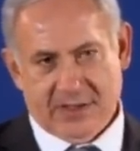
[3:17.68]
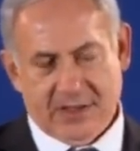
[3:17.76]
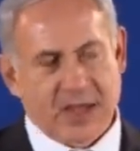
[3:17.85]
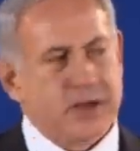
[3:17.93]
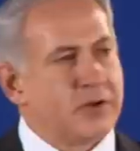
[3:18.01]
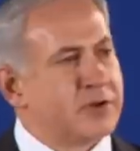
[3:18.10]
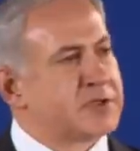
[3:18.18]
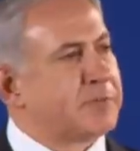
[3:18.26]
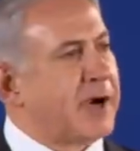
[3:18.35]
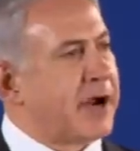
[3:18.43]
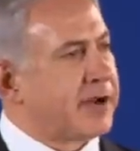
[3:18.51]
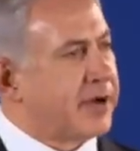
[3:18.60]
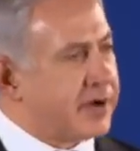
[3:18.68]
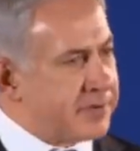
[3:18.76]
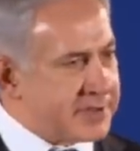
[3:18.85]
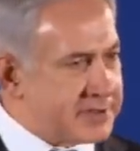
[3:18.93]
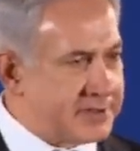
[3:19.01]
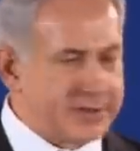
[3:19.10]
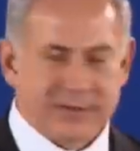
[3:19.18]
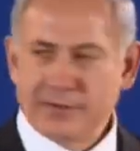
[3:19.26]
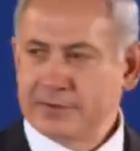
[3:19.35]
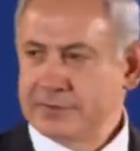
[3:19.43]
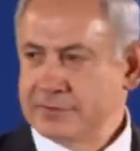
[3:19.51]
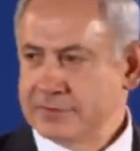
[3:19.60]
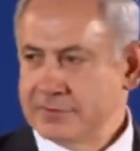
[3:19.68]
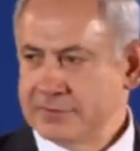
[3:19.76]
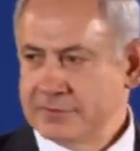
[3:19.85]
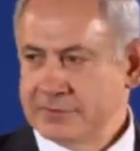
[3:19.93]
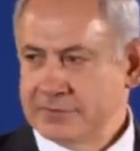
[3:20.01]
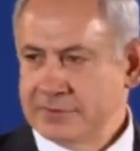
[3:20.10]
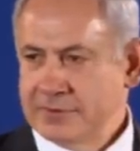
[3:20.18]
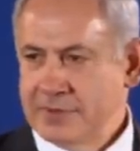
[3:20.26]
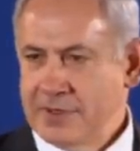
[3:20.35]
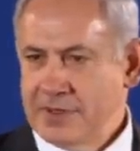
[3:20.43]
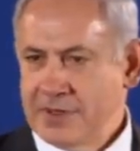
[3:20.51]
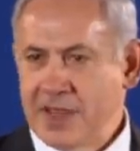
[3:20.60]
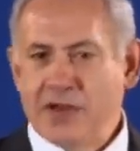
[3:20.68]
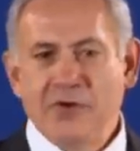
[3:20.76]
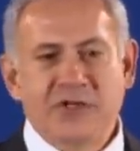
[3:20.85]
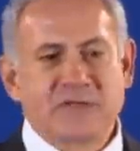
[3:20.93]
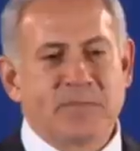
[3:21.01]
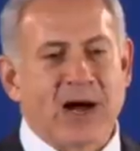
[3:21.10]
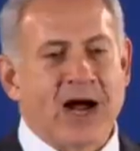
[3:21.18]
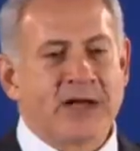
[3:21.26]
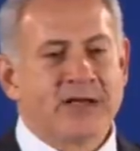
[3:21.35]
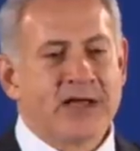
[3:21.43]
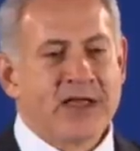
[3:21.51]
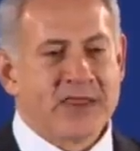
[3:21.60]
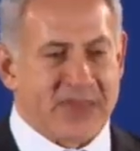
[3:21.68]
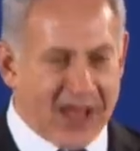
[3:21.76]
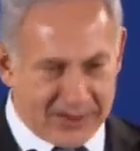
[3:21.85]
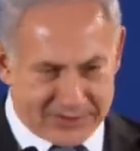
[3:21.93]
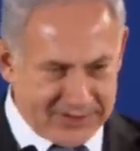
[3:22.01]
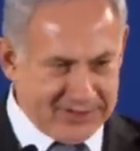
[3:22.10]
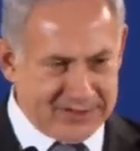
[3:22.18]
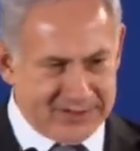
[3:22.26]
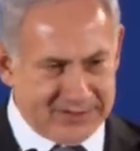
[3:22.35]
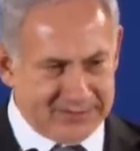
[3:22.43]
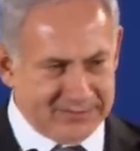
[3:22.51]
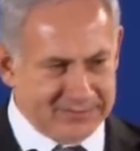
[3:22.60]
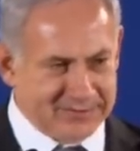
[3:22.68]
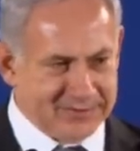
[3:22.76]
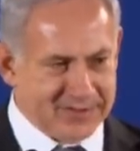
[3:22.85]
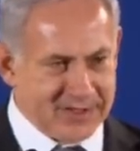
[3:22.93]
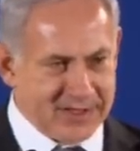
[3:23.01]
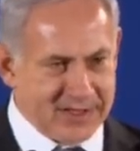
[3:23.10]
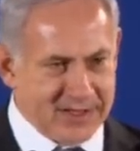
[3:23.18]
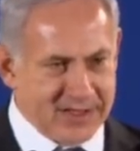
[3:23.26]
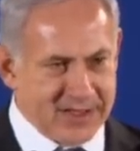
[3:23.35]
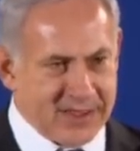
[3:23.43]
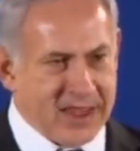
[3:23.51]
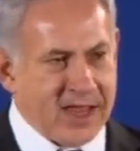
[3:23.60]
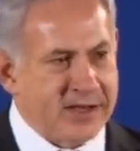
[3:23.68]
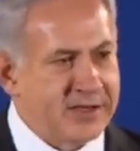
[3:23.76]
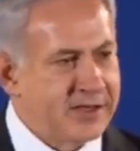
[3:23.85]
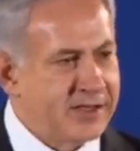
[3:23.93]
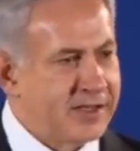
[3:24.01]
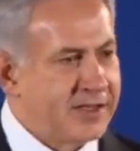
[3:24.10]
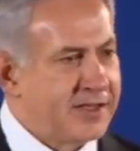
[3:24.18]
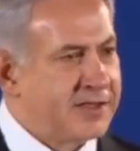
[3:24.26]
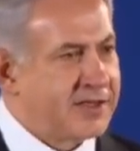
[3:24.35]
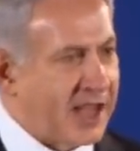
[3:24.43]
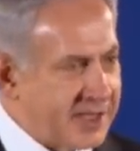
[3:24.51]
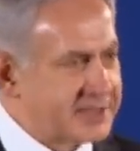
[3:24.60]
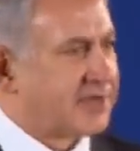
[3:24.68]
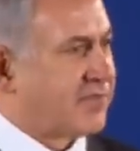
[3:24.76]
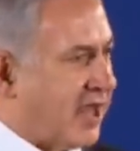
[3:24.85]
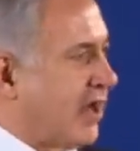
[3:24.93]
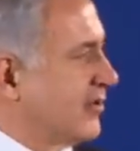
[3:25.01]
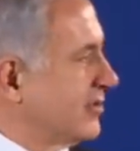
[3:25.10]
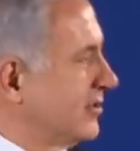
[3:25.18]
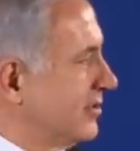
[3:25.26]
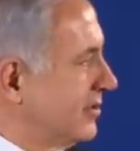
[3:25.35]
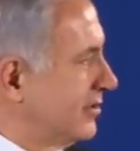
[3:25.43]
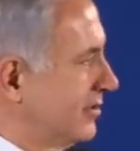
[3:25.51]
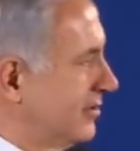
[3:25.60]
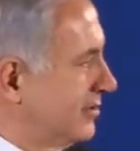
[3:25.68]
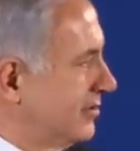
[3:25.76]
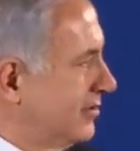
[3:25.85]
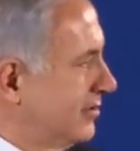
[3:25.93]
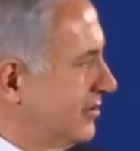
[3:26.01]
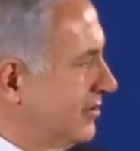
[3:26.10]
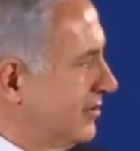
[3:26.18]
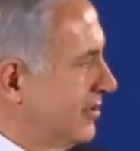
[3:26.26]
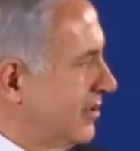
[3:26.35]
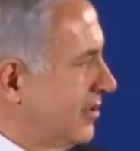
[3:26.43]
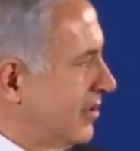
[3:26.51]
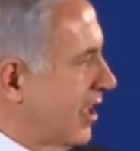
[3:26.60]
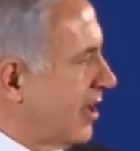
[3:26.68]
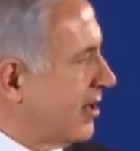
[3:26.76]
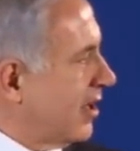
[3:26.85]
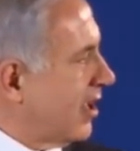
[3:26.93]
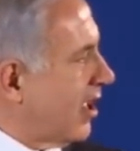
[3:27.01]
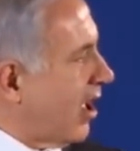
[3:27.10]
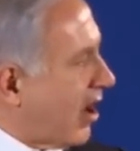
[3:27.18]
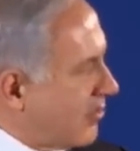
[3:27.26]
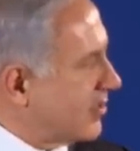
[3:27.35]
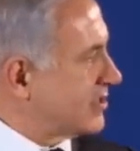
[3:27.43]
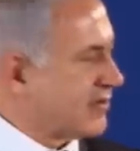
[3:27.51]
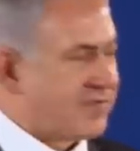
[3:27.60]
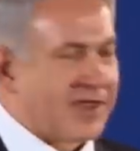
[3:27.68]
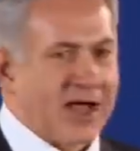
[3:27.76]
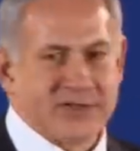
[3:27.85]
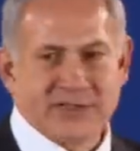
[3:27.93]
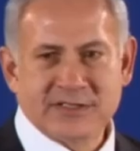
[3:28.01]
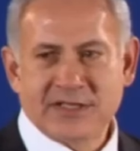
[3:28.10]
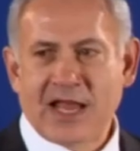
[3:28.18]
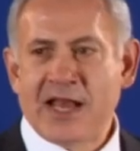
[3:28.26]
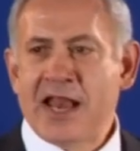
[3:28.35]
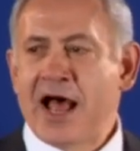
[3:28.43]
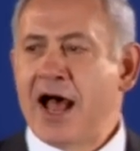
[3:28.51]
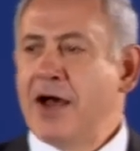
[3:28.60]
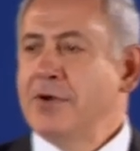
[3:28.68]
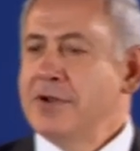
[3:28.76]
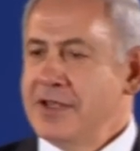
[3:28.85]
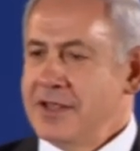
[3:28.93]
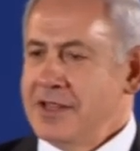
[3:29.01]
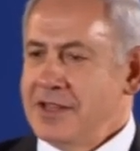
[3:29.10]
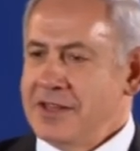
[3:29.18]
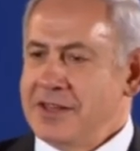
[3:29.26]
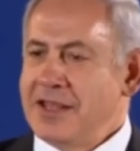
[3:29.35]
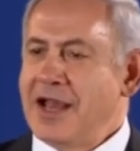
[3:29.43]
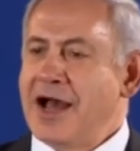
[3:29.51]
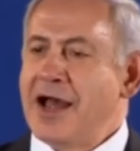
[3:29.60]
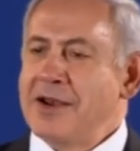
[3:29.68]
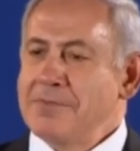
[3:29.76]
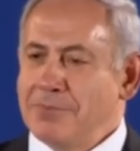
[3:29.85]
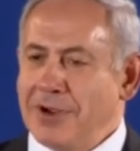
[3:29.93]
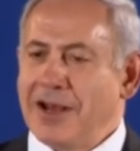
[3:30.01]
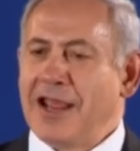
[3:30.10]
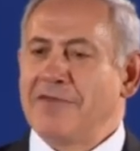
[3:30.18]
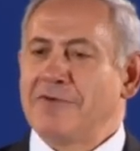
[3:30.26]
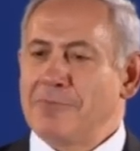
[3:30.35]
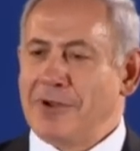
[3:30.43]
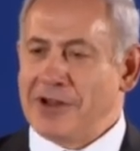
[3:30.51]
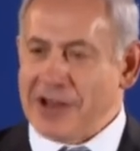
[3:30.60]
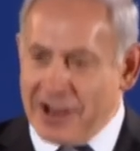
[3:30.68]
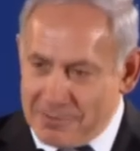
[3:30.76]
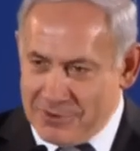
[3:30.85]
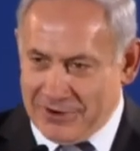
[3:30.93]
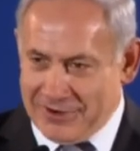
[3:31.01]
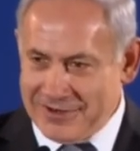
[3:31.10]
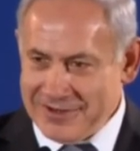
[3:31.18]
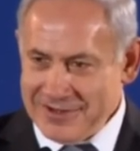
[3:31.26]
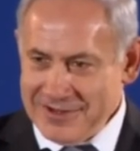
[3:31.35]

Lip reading: then you inspired hundreds, then you inspired thousands, then tens of thousands, then hundreds of thousands, and now the unbelievable number.